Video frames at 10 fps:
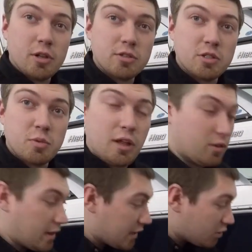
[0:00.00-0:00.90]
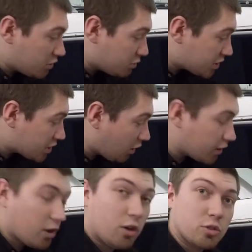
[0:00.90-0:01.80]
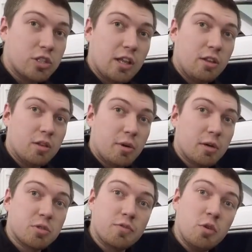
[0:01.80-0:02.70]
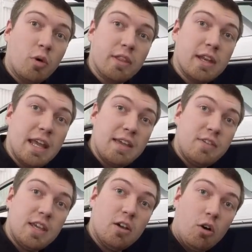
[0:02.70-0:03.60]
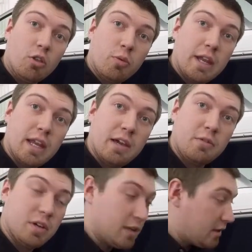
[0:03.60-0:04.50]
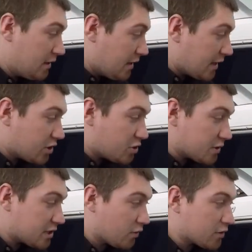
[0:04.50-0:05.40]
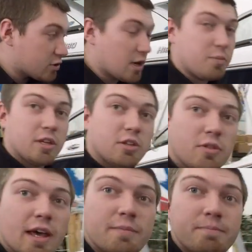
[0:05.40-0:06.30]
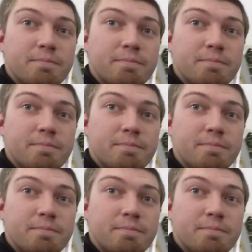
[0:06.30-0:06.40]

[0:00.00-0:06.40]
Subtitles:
colors as well, and you could do solid hull gel on the bottom. So if you want the navy all the way down and just do a silver stripe, you can do that.